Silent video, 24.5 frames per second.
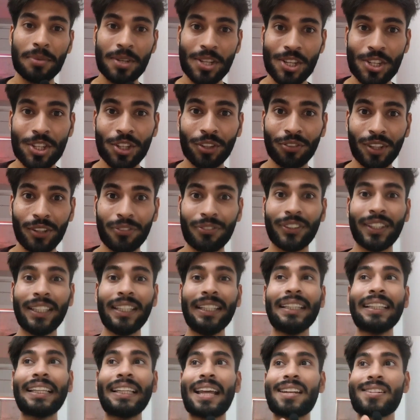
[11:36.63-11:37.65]
teacher will
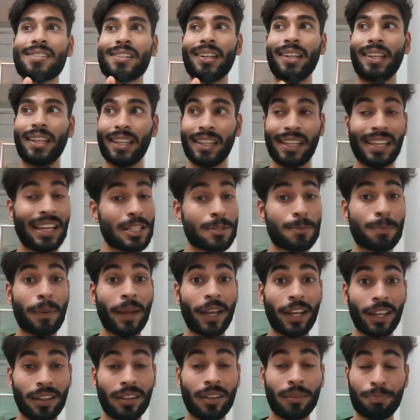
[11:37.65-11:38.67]
feel that he has
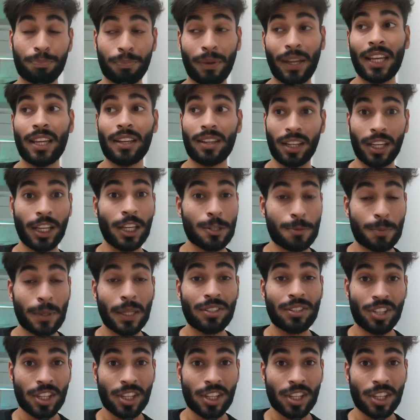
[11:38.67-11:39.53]
been